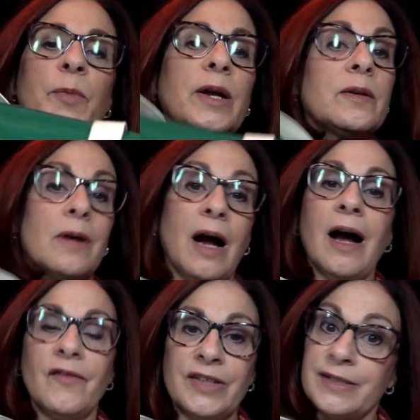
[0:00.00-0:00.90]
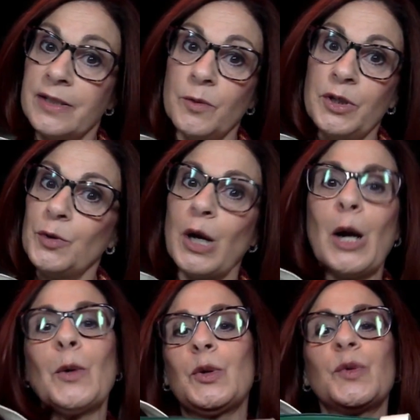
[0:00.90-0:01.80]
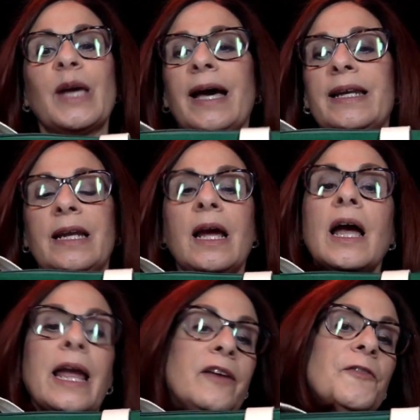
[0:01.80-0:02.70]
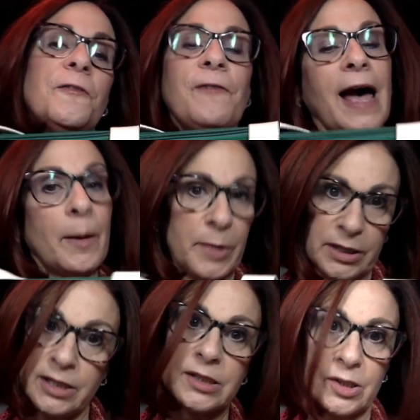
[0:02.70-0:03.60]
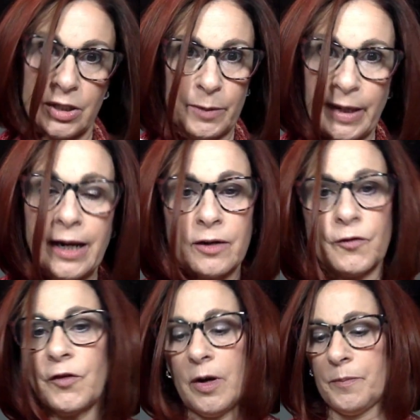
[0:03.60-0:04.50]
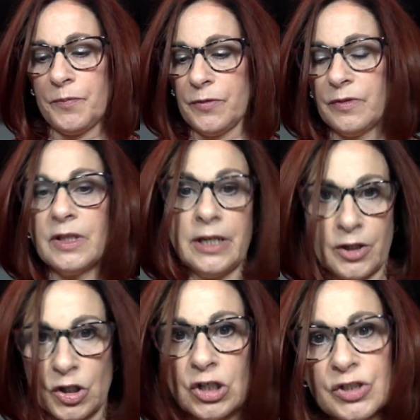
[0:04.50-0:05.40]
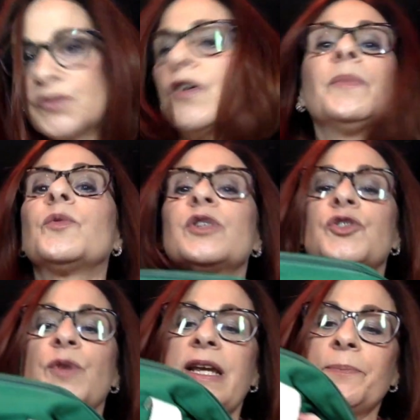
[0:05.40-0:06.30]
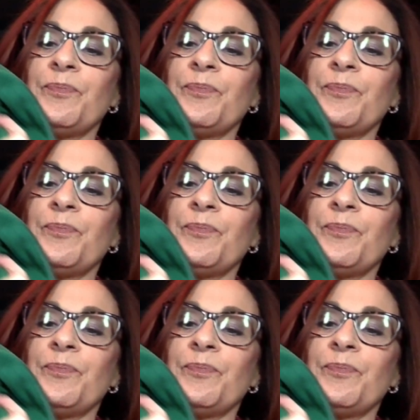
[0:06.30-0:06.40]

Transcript: but obviously when you go, you get a fabulous goodie bag from the Knit Girls, from the retreat.